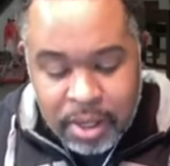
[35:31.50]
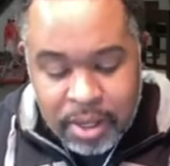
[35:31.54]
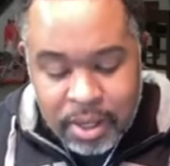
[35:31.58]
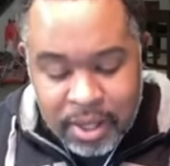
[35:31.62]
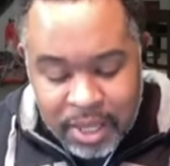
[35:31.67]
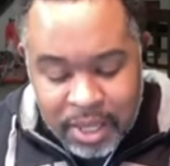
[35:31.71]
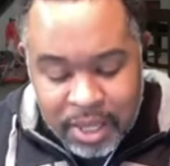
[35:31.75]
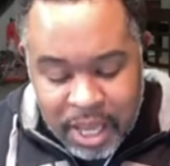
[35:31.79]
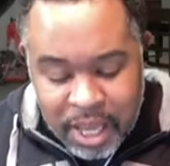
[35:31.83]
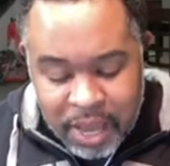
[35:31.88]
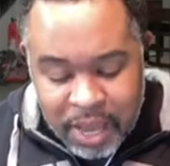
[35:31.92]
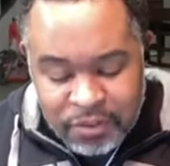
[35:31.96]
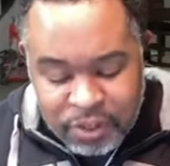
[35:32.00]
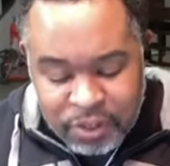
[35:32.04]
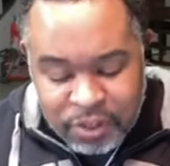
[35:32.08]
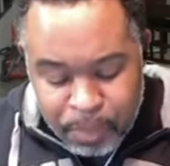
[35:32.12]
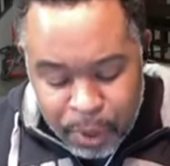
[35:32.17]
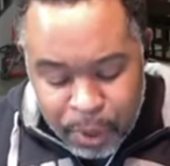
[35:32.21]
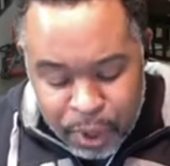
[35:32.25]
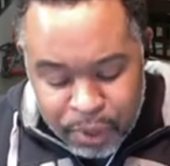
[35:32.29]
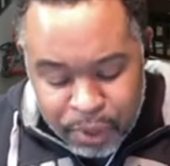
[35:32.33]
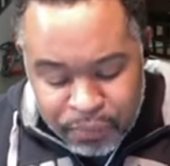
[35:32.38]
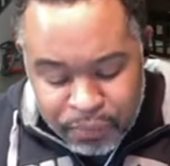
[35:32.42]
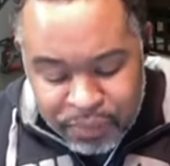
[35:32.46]
gives
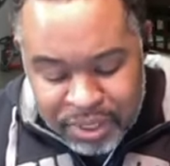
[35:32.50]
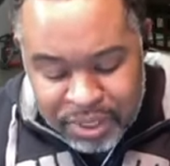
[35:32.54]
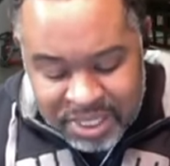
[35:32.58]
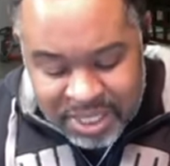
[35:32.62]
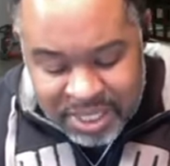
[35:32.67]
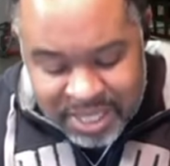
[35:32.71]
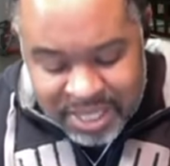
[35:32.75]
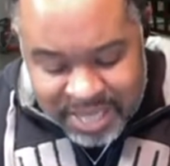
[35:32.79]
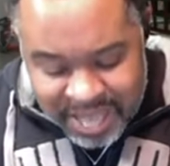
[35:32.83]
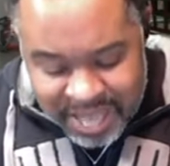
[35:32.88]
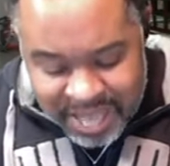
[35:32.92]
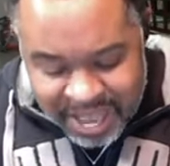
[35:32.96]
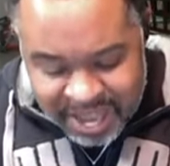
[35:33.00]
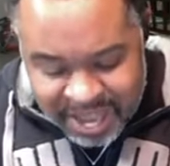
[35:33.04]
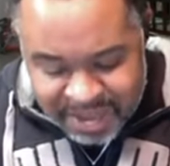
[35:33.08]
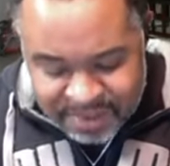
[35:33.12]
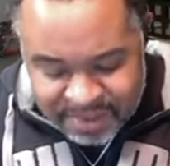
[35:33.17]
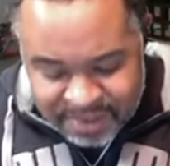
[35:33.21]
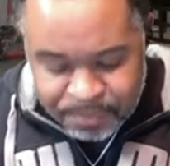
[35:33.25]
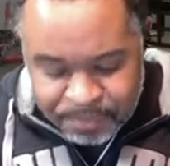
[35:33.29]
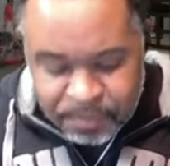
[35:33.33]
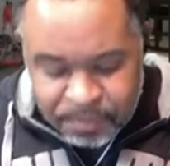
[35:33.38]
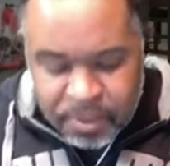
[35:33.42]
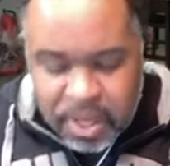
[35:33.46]
birth to death.
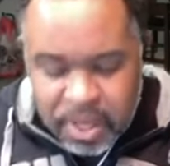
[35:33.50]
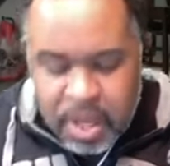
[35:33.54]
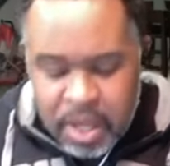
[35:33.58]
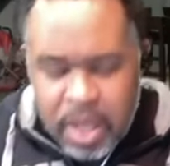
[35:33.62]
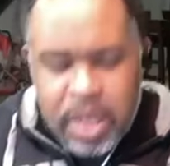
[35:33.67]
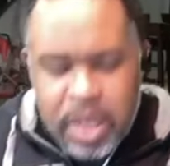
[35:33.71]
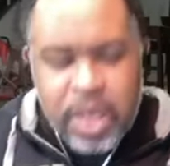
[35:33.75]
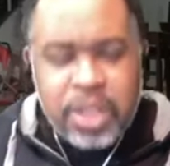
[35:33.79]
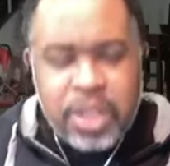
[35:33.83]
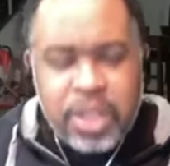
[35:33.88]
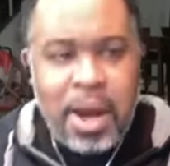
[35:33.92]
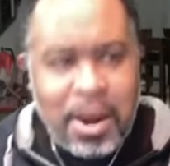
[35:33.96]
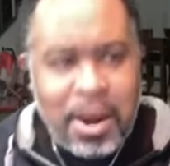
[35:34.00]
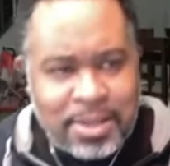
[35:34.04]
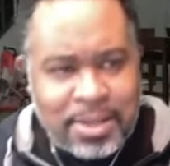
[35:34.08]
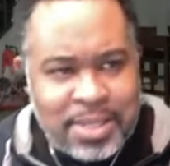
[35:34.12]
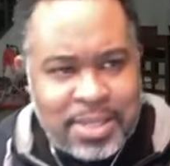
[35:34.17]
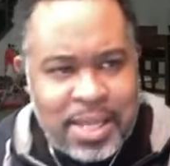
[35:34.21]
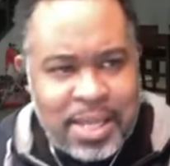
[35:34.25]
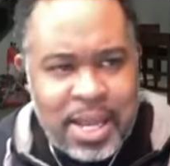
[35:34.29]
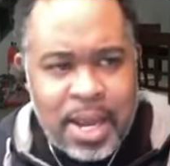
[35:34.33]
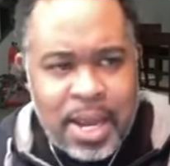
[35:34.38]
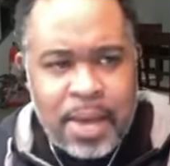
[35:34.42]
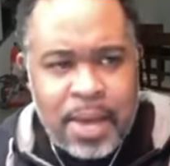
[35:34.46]
He talks
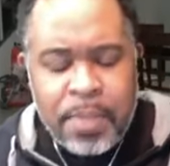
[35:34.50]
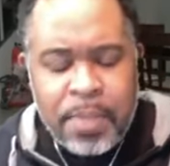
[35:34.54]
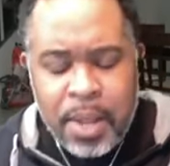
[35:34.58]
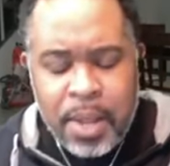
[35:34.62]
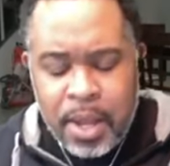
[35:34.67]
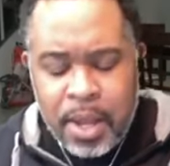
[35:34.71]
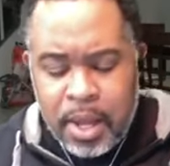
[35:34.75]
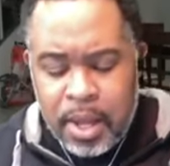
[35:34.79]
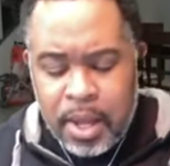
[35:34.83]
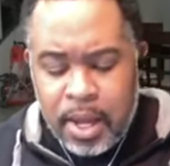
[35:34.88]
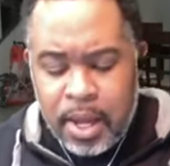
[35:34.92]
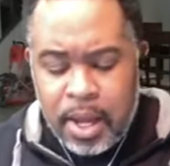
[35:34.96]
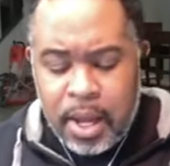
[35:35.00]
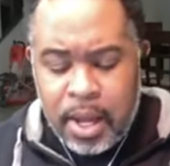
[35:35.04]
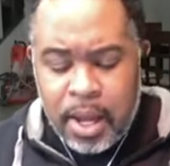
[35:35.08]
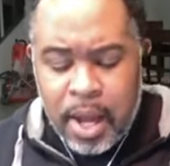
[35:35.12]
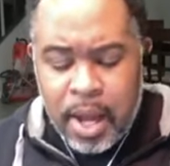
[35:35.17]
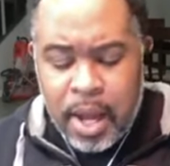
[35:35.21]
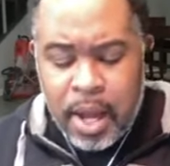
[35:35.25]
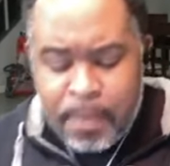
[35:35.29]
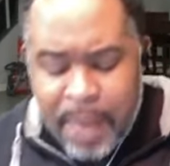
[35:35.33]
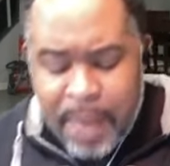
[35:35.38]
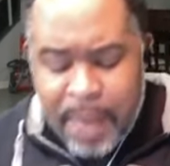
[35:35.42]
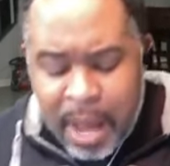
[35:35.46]
here uh,
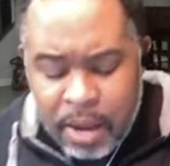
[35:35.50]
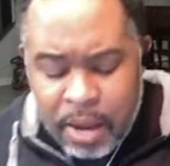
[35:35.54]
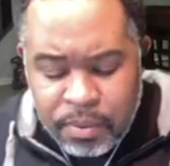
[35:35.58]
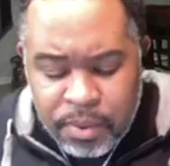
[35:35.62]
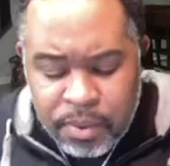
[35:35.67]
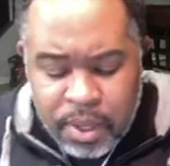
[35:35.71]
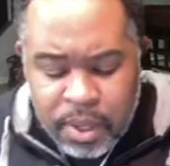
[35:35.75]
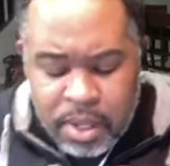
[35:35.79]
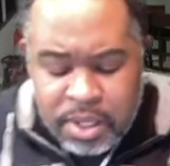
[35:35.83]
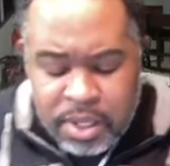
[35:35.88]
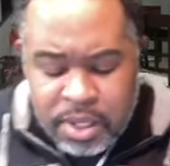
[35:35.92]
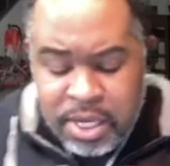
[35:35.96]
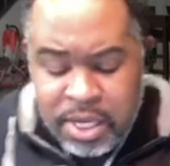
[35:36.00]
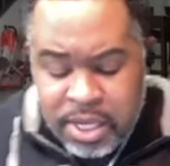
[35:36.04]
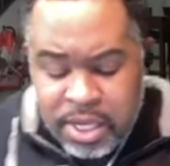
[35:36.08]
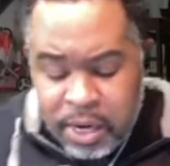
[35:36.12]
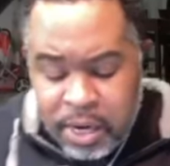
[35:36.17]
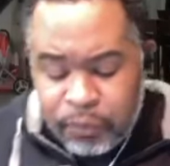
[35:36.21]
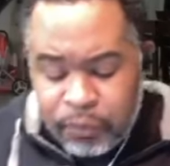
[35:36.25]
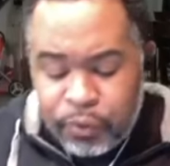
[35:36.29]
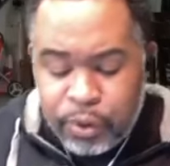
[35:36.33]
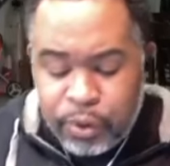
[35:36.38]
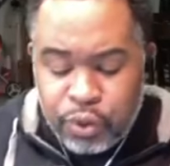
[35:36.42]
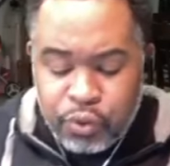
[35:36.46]
about the
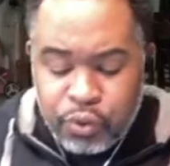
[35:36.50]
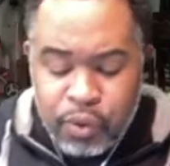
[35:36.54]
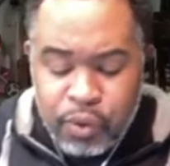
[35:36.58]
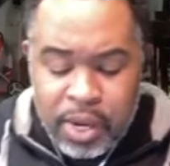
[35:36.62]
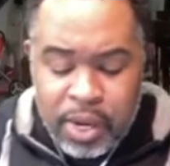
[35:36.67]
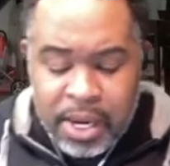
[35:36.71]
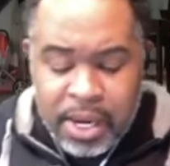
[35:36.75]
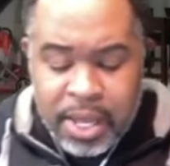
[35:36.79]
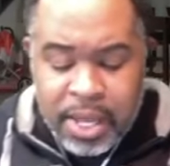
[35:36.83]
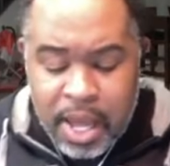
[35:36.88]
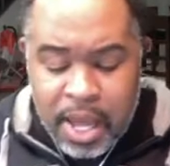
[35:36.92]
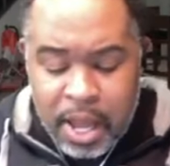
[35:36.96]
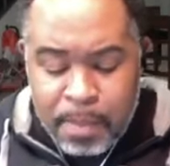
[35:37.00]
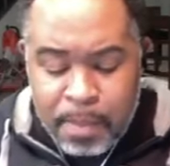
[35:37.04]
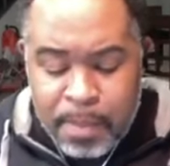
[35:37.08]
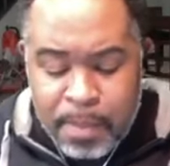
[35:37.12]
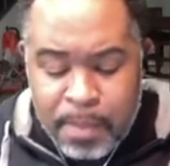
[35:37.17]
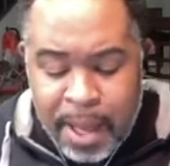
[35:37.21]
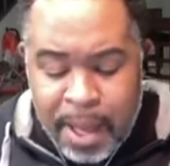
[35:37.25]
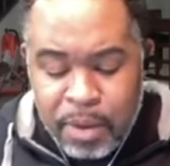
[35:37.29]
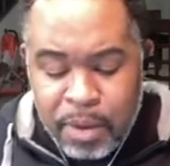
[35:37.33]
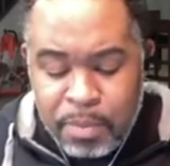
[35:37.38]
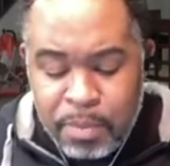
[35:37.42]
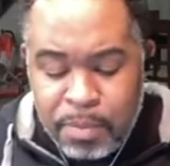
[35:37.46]
difference, really,
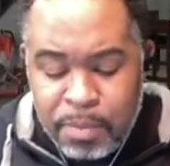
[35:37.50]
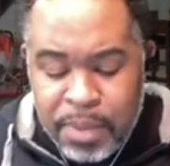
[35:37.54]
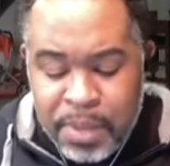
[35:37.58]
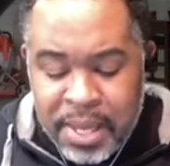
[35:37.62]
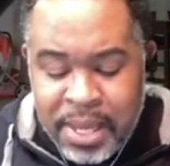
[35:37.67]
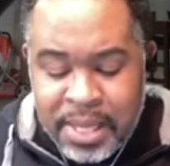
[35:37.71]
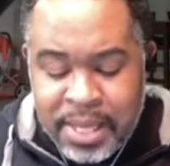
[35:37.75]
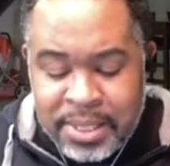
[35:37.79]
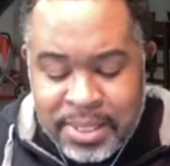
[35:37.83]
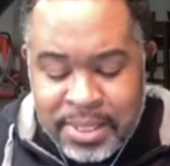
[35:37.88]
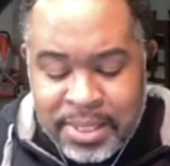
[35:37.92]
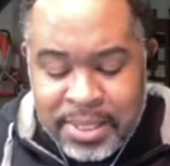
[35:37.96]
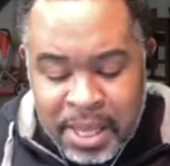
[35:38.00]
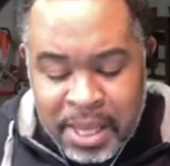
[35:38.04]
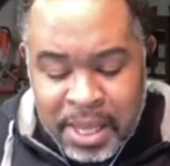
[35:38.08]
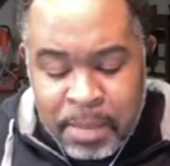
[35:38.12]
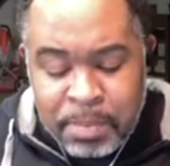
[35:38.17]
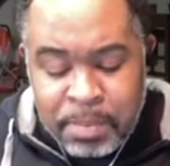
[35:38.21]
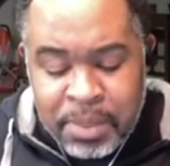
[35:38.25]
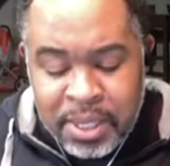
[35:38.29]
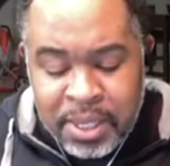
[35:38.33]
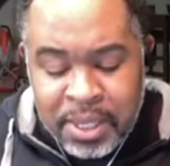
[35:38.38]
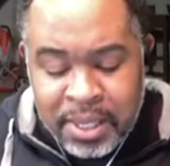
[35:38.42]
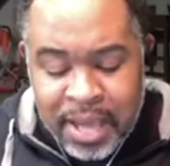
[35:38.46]
about being
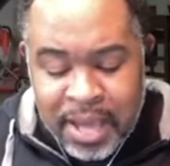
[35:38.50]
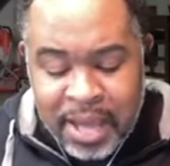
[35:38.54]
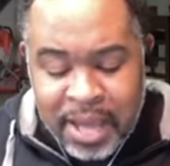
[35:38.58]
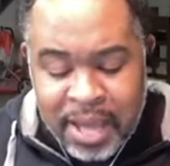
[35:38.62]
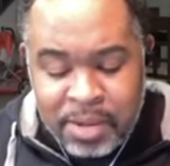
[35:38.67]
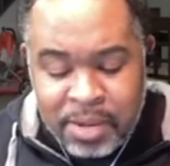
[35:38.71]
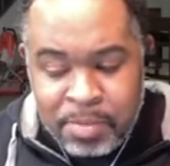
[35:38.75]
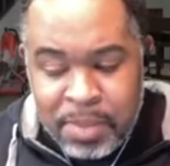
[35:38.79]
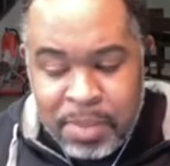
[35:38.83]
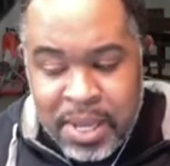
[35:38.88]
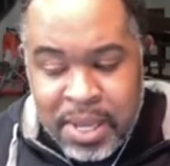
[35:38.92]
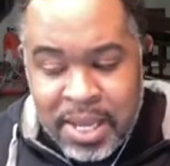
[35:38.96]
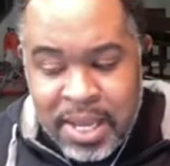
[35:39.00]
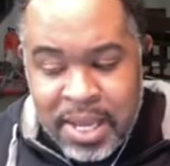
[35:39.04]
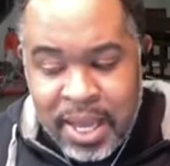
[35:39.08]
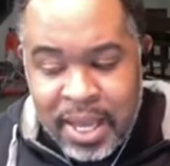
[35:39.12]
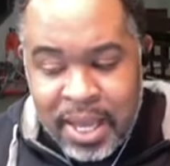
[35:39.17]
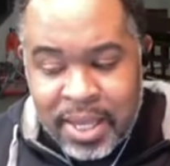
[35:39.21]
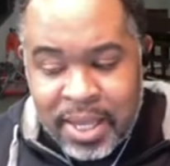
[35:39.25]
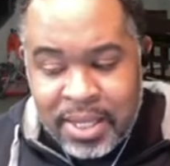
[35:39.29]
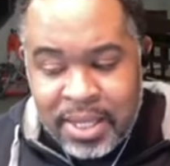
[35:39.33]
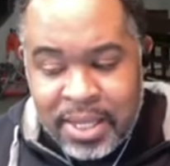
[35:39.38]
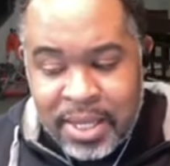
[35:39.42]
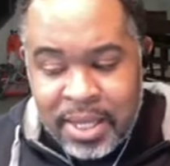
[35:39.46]
tempted and
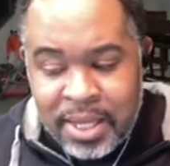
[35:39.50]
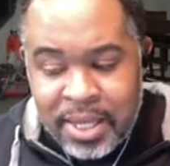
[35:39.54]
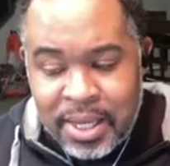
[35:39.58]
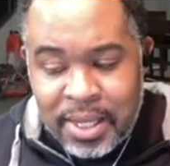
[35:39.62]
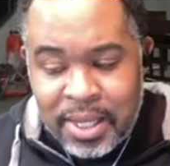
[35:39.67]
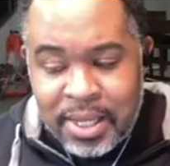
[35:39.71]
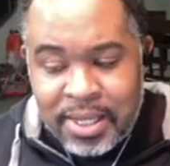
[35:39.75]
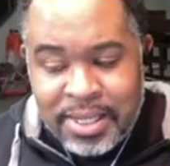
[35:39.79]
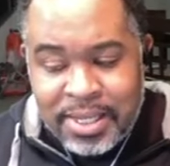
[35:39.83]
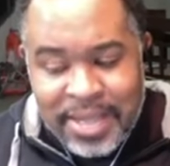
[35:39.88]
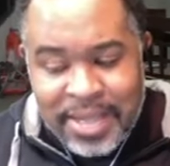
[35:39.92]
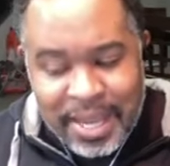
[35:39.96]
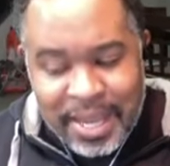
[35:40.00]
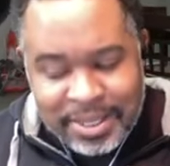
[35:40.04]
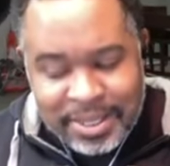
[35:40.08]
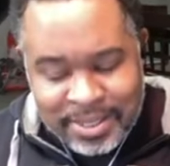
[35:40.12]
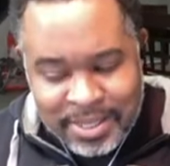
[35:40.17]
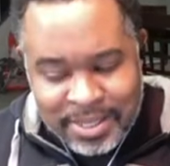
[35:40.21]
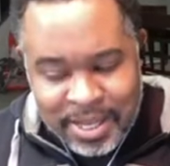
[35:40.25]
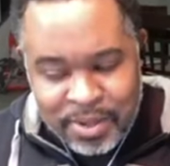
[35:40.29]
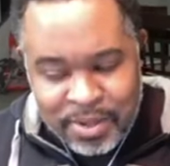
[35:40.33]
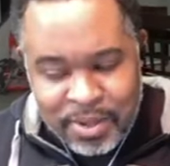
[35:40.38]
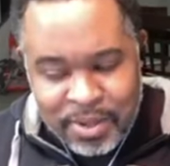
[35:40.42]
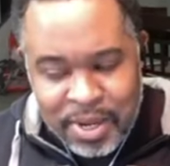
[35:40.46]
being tested.